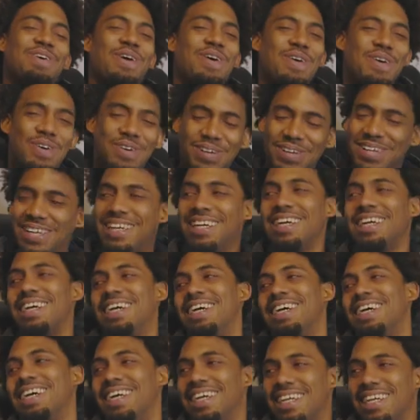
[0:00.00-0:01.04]
So it is
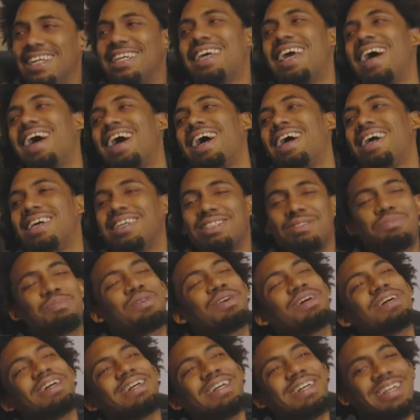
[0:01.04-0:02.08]
what it is. Yes,
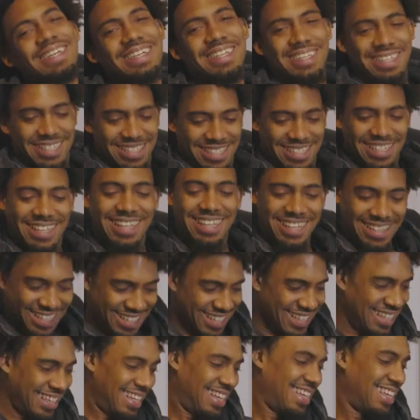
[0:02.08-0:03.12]
nah, bro. He, he he
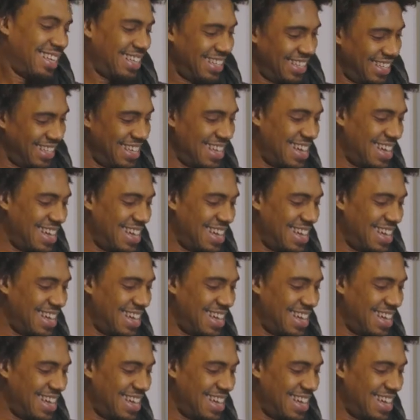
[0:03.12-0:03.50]
gonna respect that.